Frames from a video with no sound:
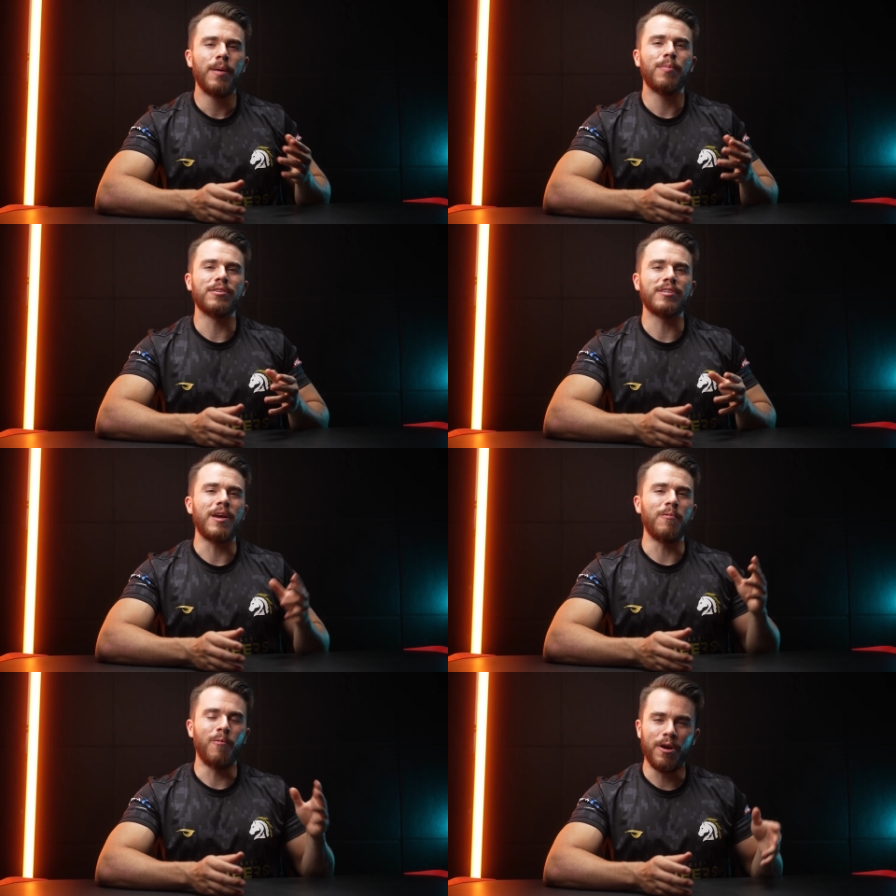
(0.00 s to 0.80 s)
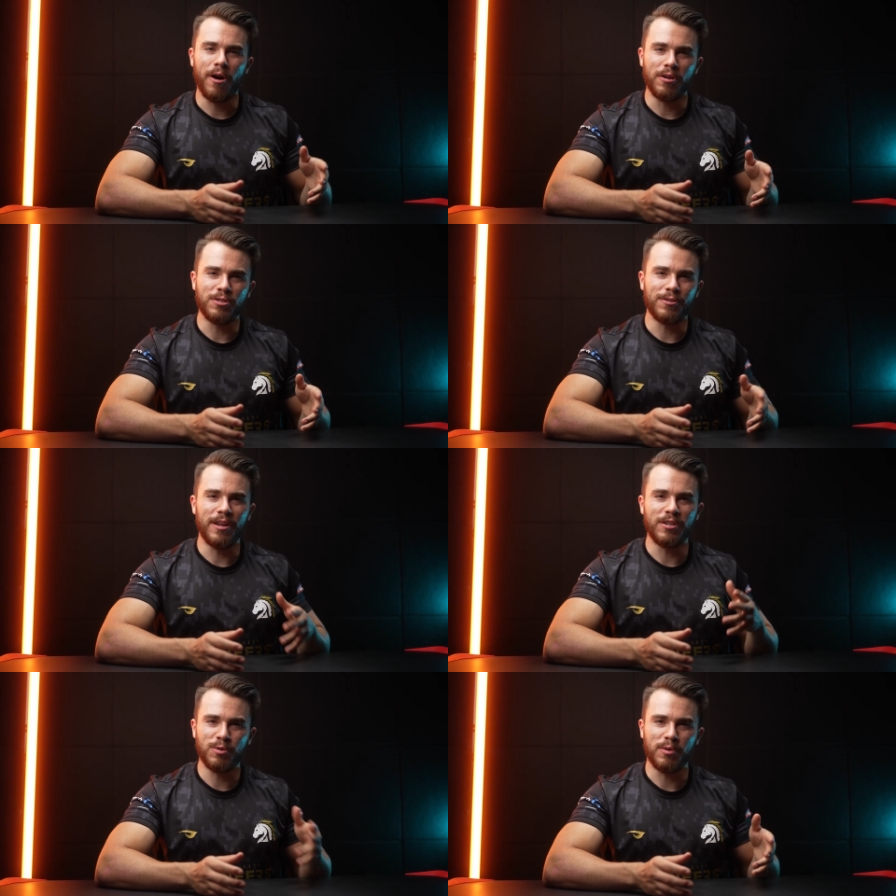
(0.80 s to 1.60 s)
plus a $125
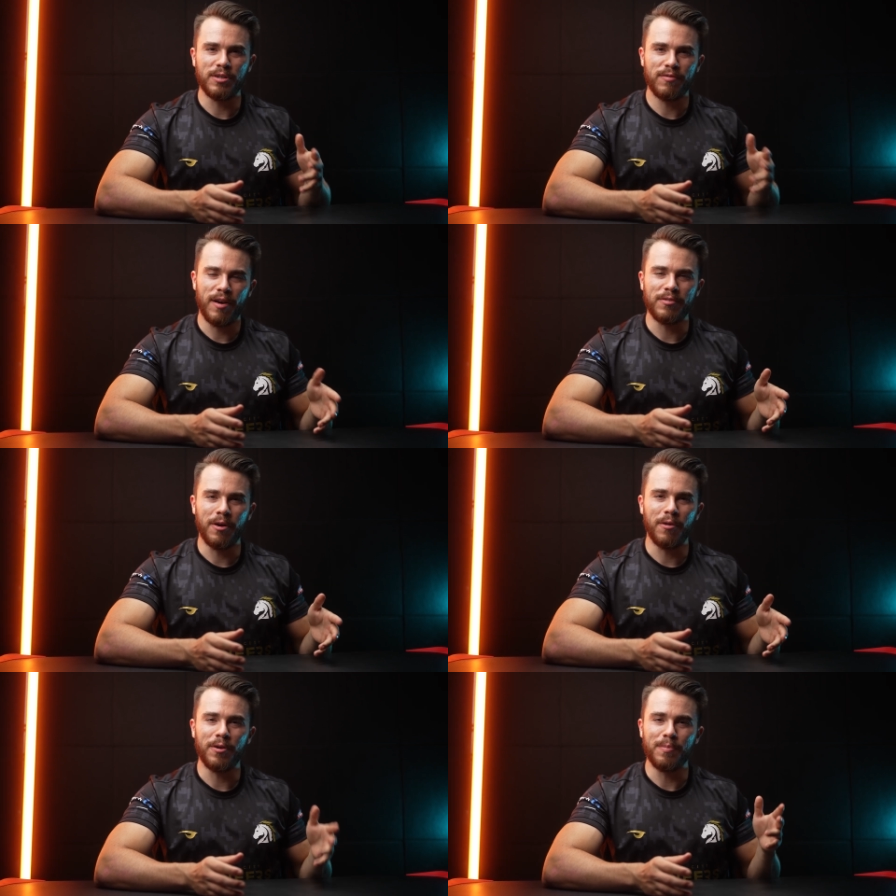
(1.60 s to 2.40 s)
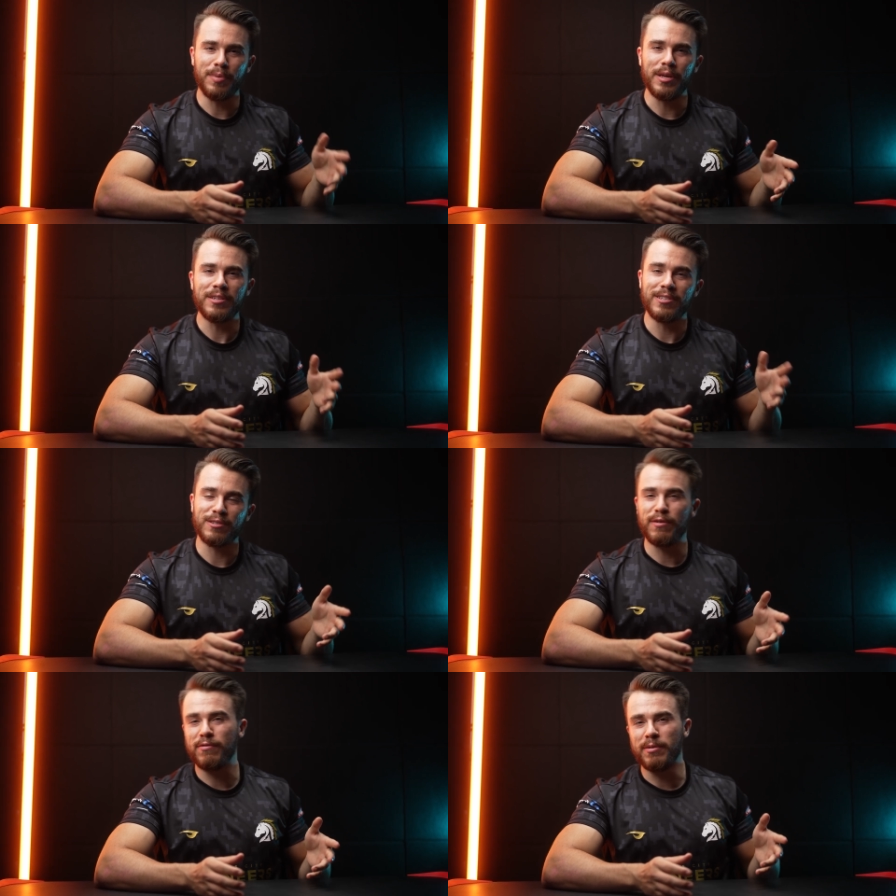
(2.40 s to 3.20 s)
B650
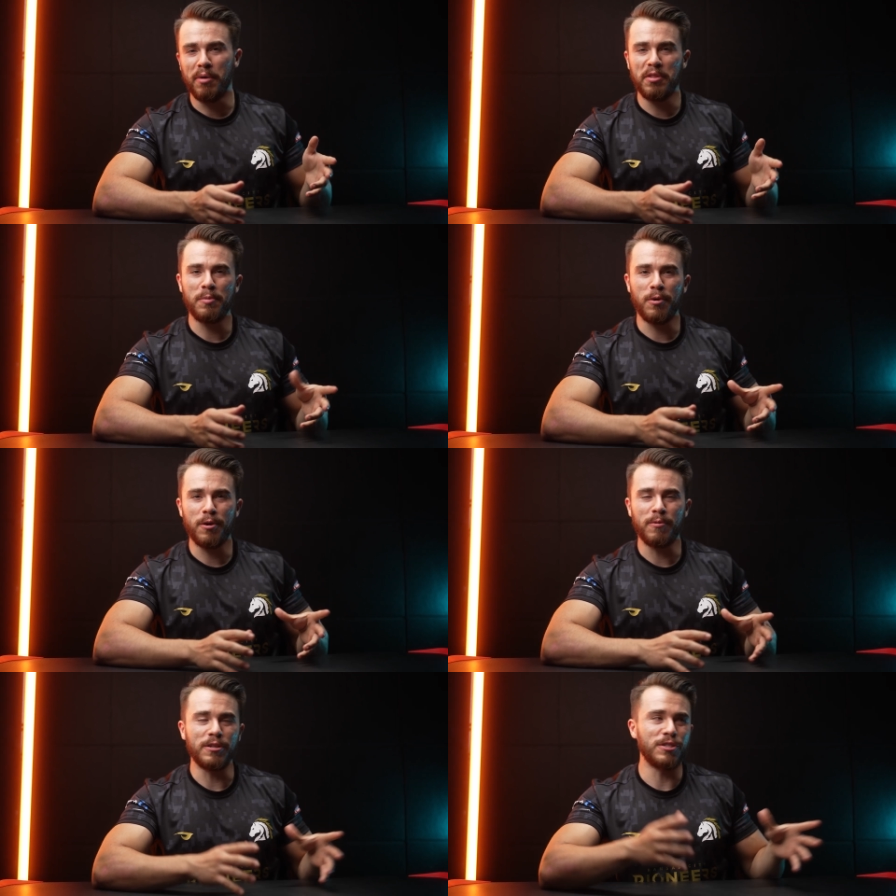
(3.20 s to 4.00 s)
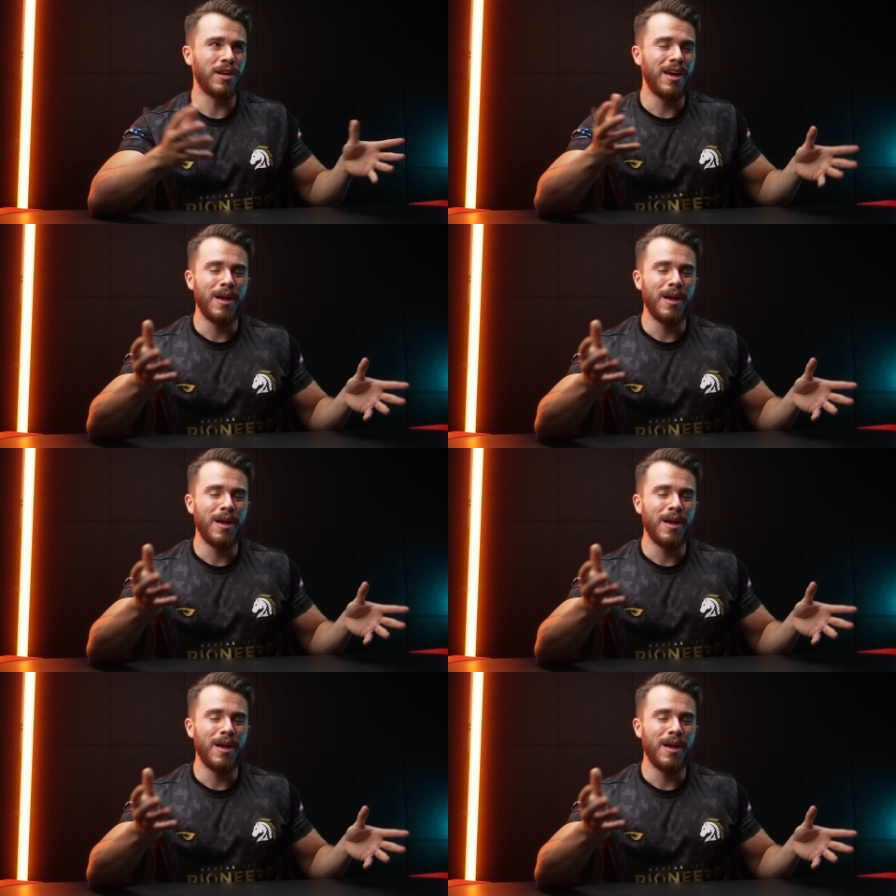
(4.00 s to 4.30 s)
motherboard, which